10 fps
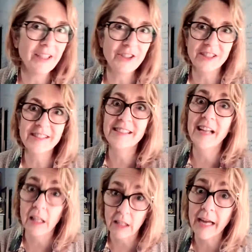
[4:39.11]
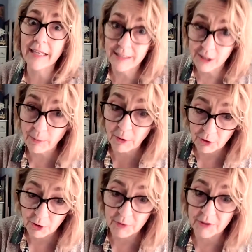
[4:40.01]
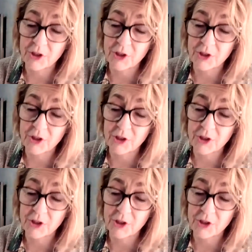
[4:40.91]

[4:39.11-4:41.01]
just neglect the spiritual